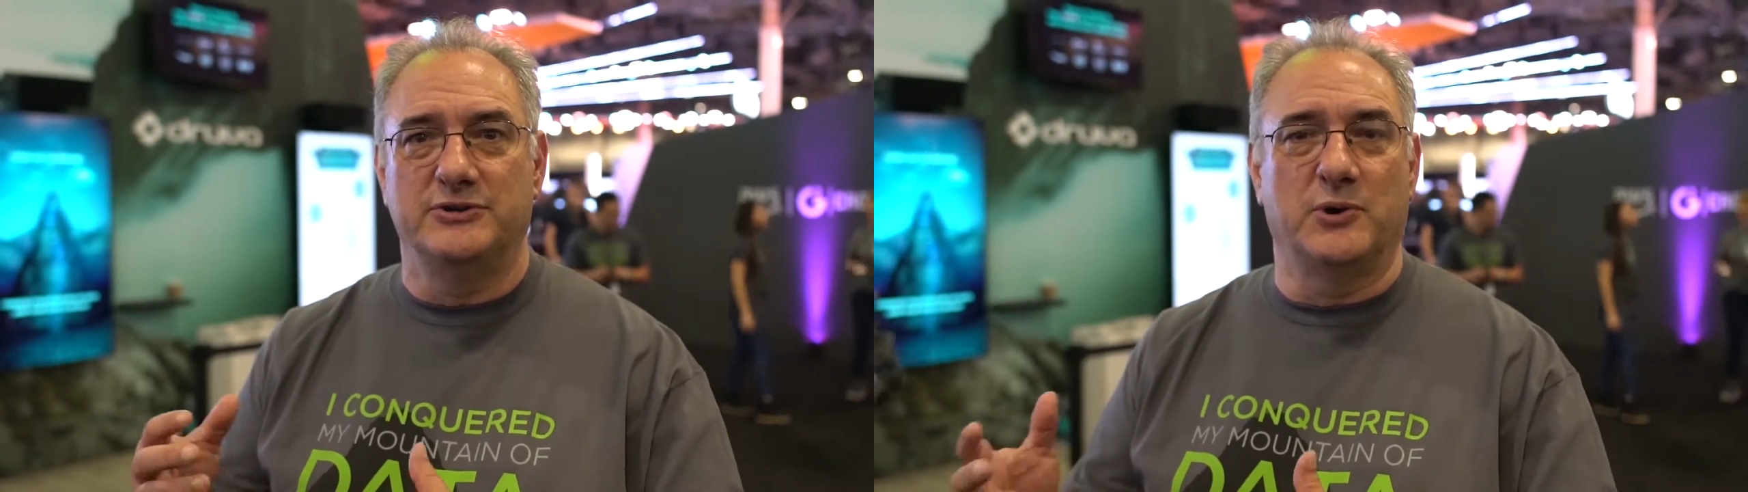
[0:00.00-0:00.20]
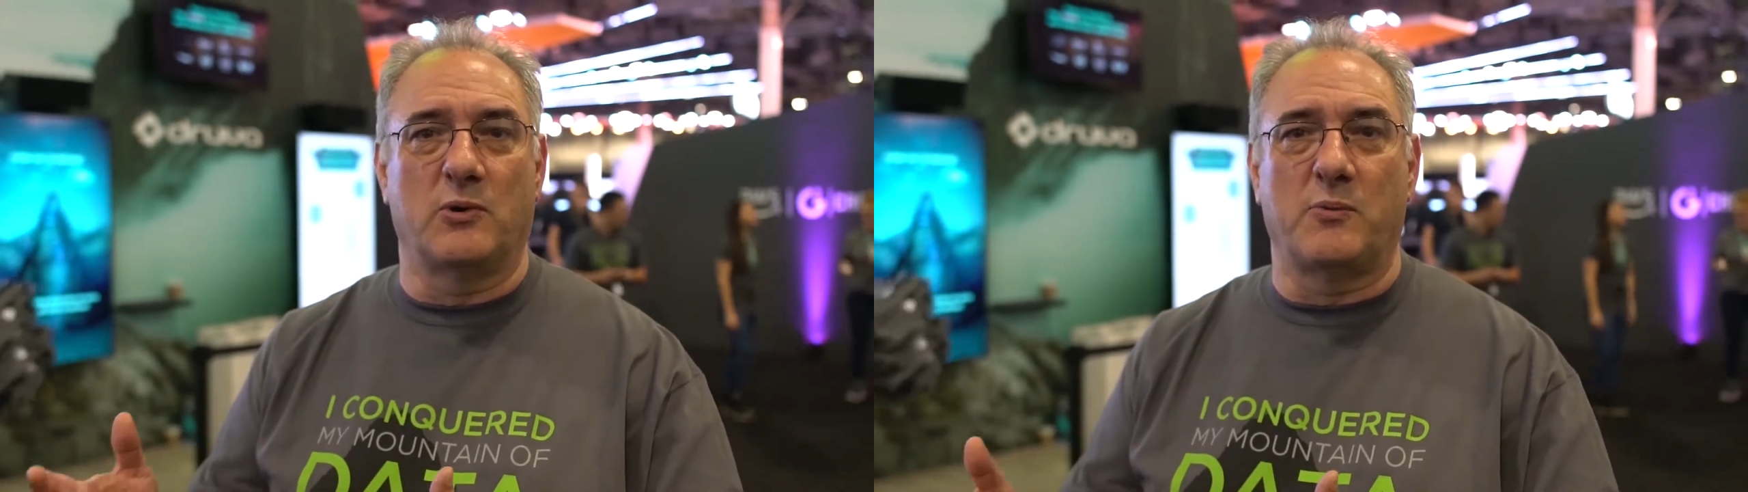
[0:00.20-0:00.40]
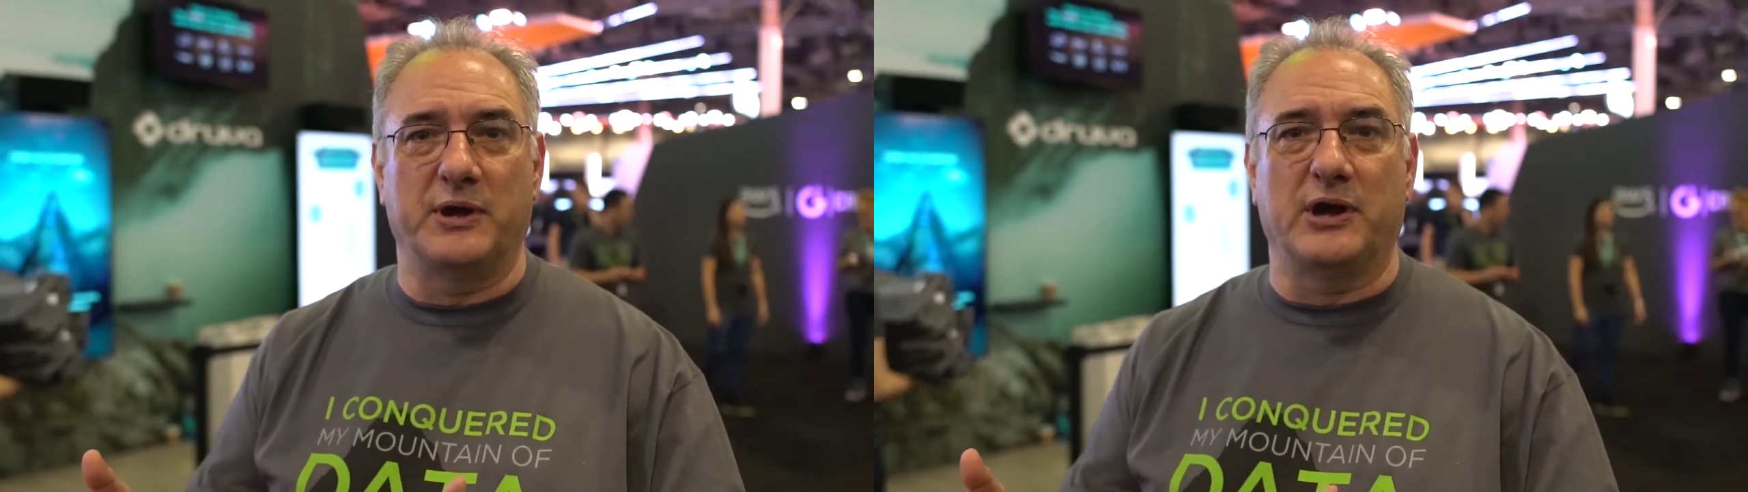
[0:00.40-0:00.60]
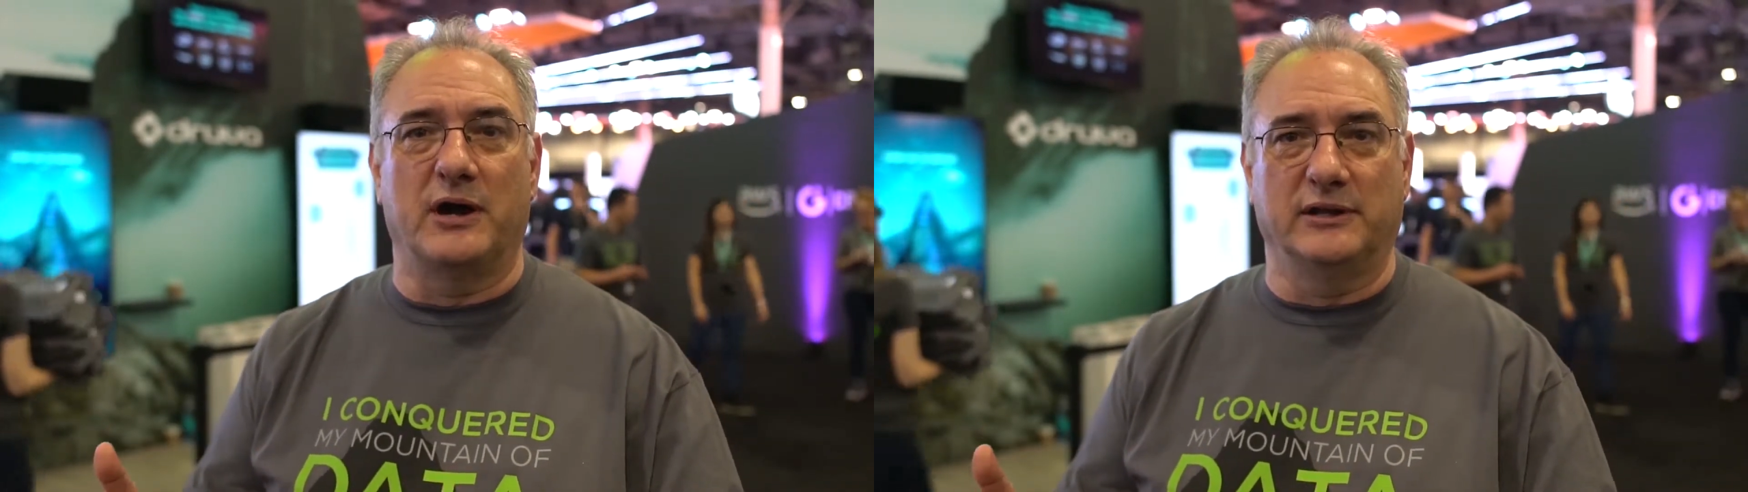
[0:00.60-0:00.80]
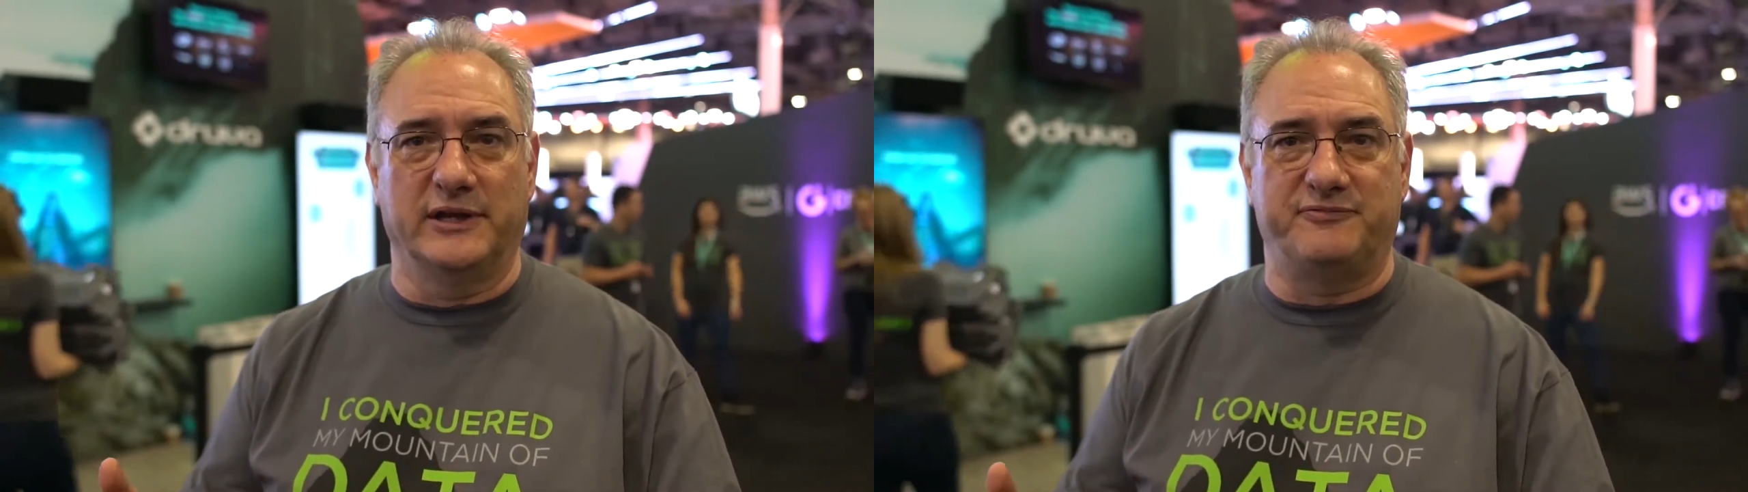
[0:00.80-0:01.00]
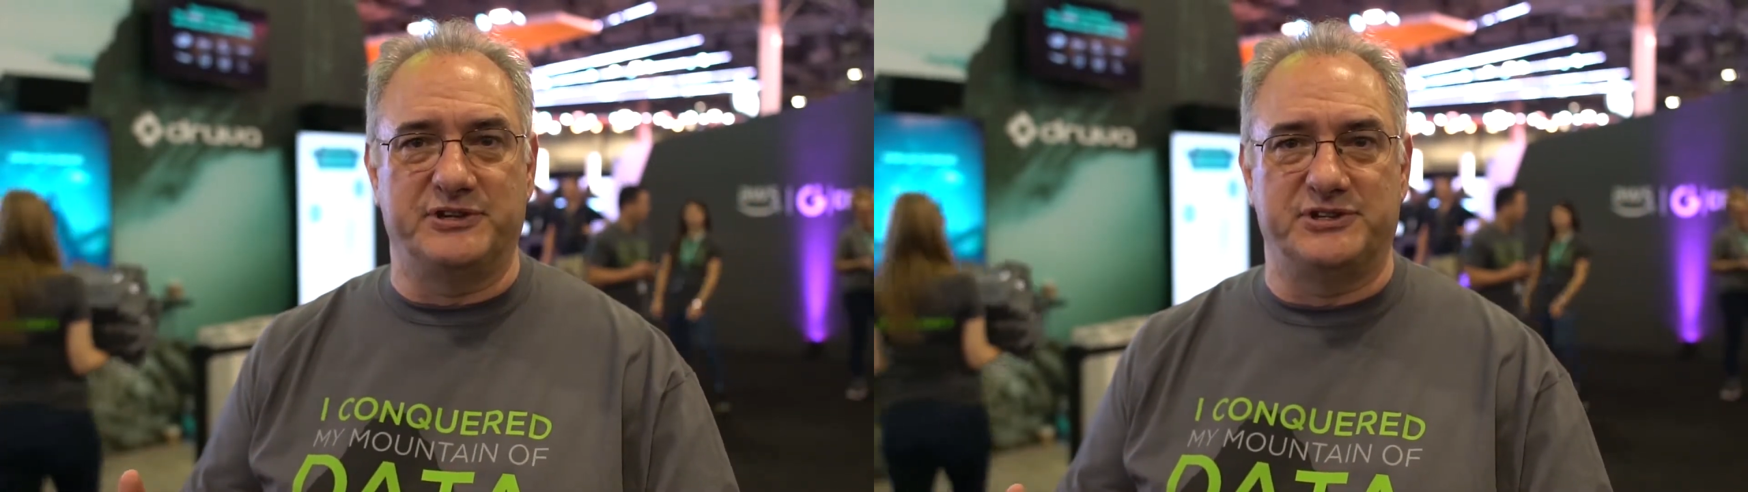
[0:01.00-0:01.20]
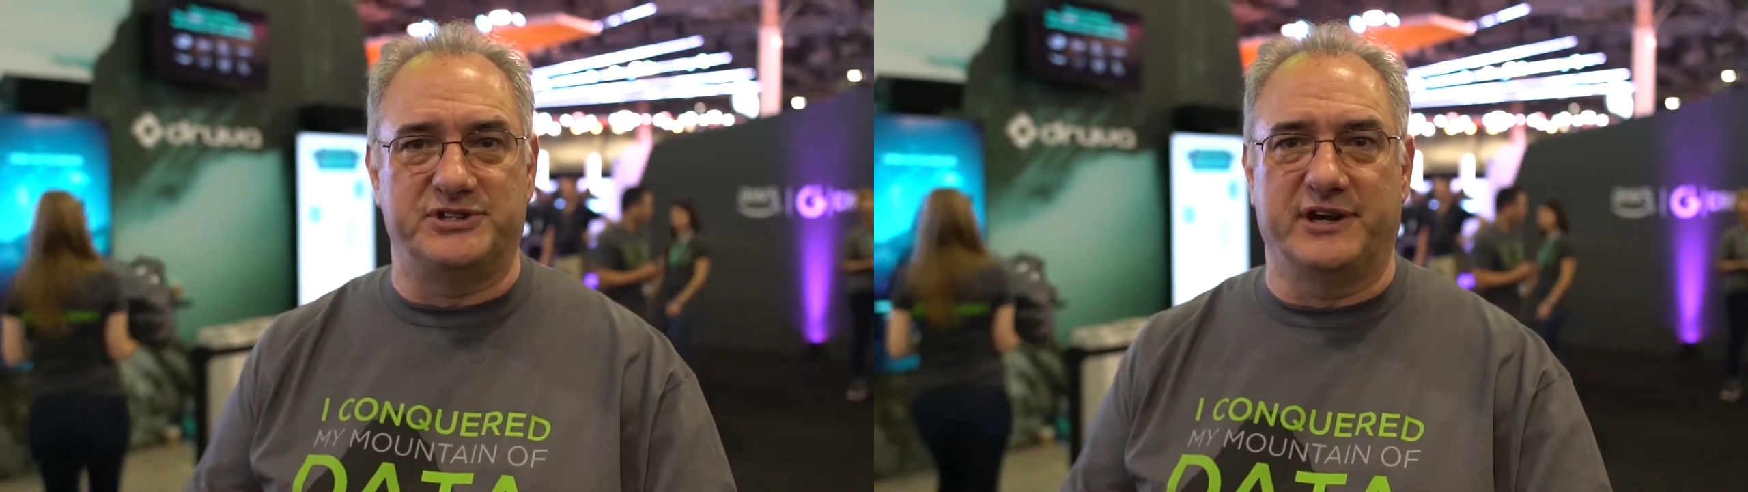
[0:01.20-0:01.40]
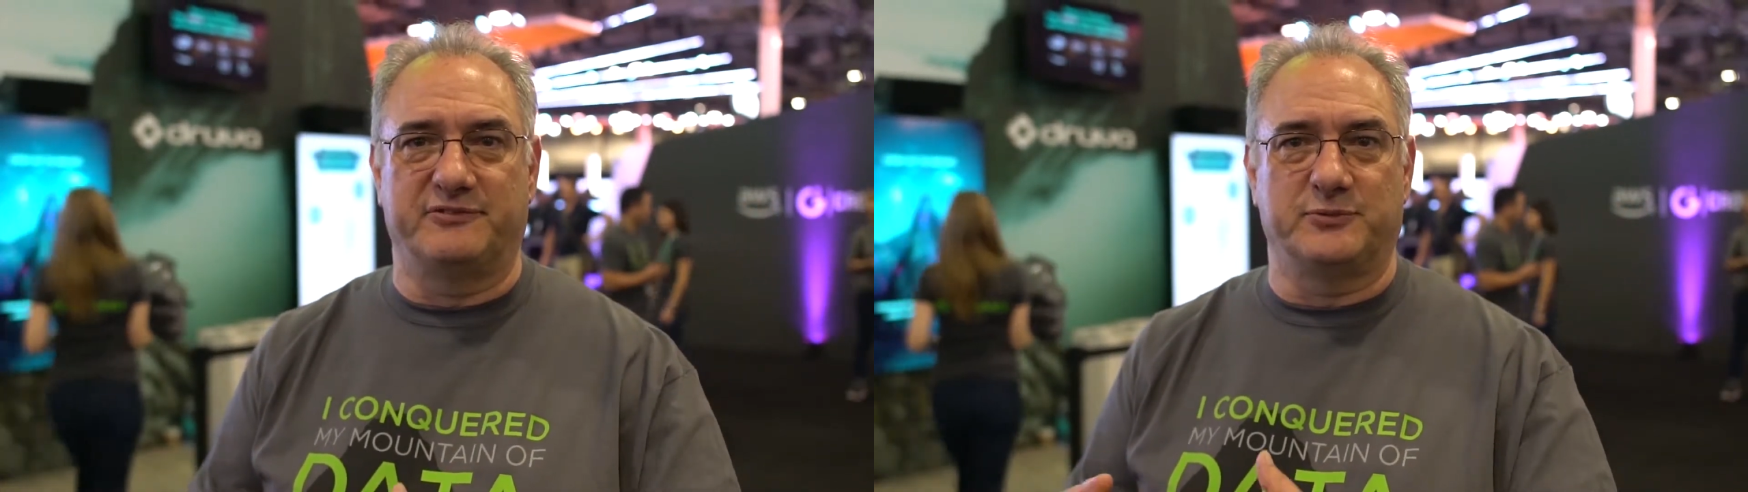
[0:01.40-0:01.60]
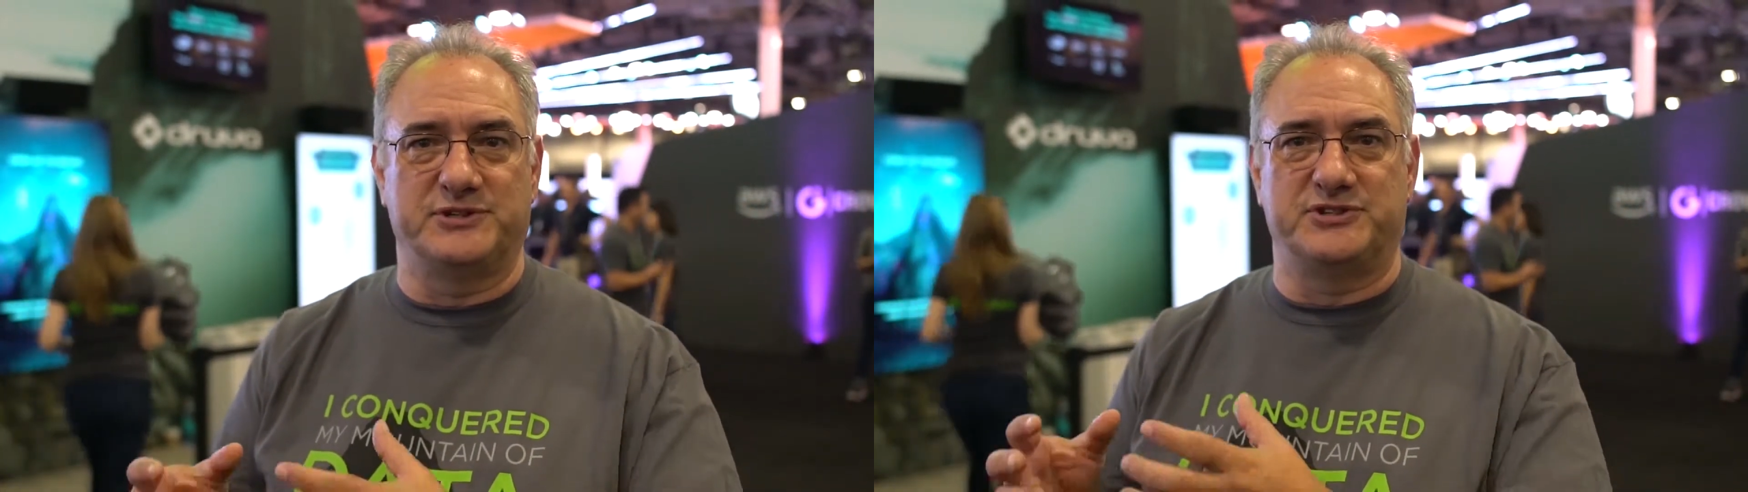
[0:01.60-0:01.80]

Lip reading: do what we call lift and shift,